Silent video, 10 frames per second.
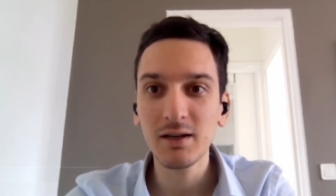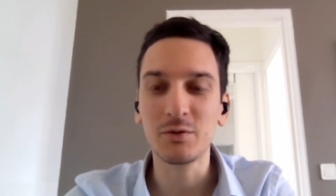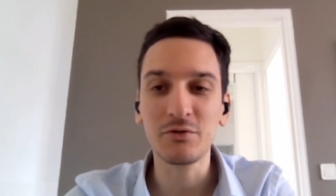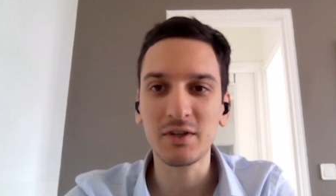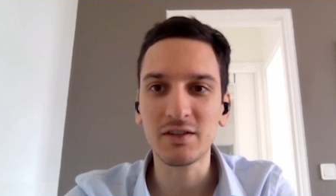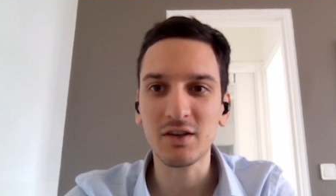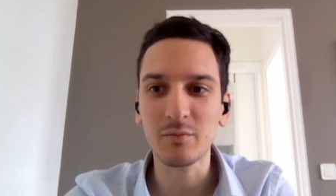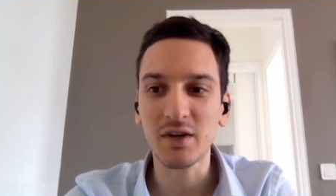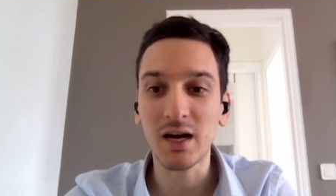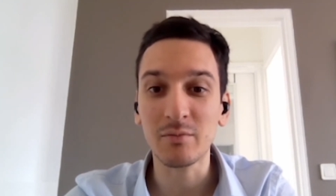we feel
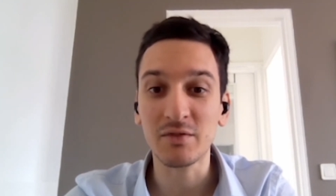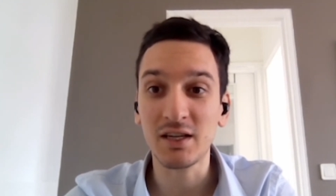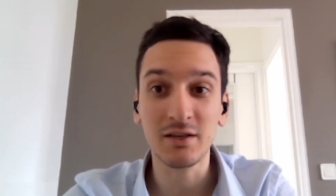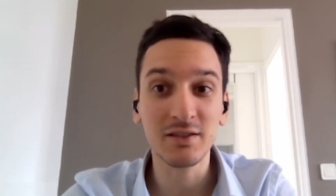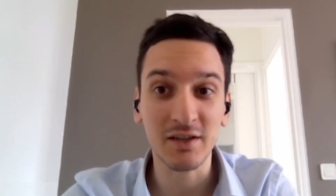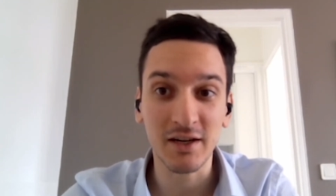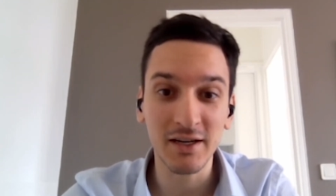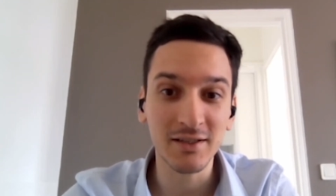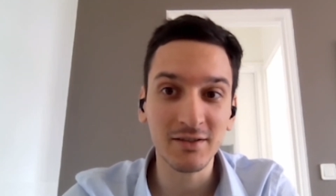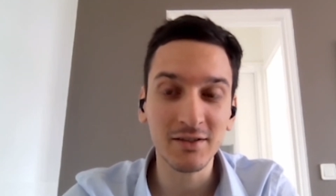sometimes
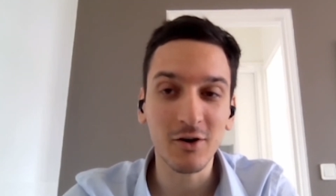scared